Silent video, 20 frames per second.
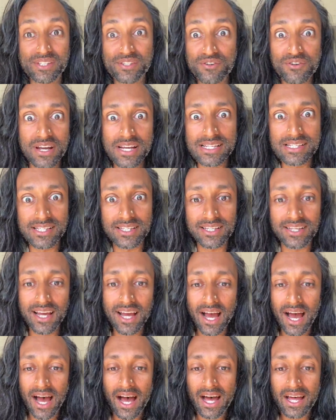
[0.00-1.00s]
It's crazy.
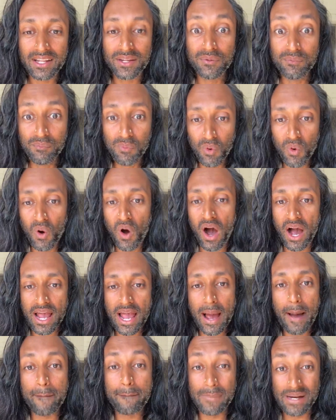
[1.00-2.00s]
And the more
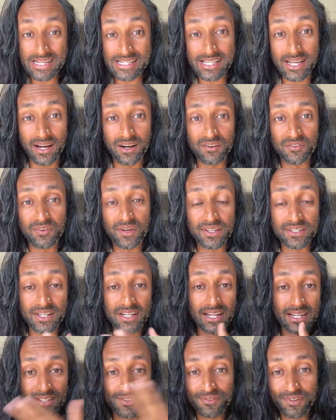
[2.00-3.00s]
I am myself and
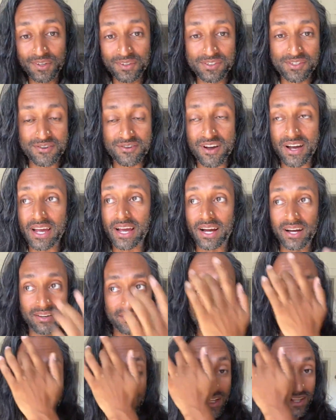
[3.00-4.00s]
the less filter I
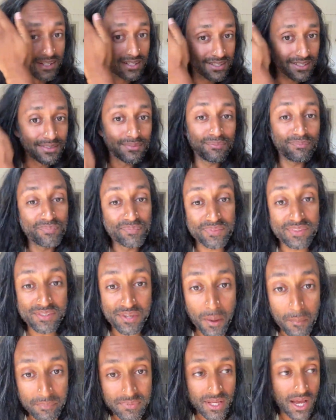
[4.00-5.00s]
have,
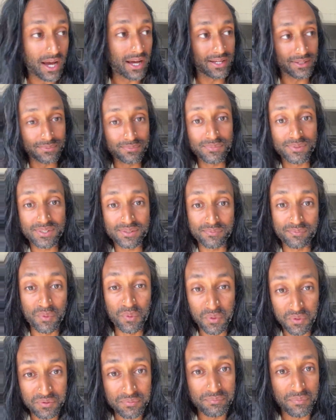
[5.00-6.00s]
sometimes,
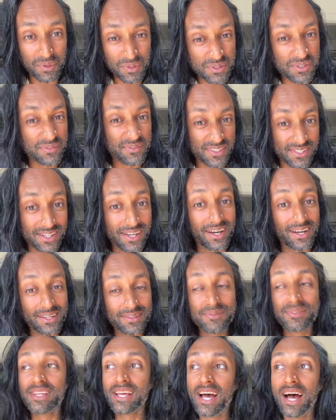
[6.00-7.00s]
most of the
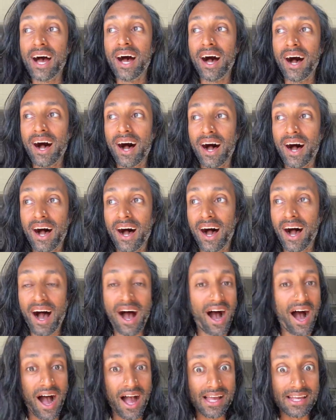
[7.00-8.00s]
times,
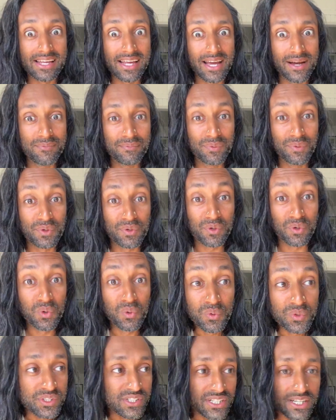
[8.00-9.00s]
I get more
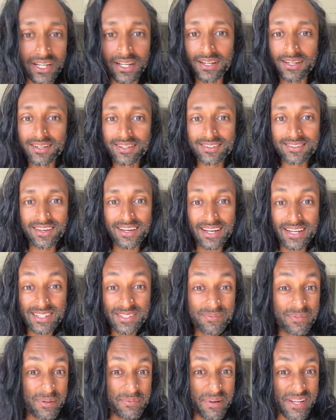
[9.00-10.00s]
cool shit because I
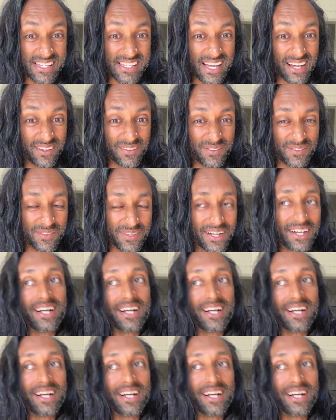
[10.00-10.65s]
get to be myself.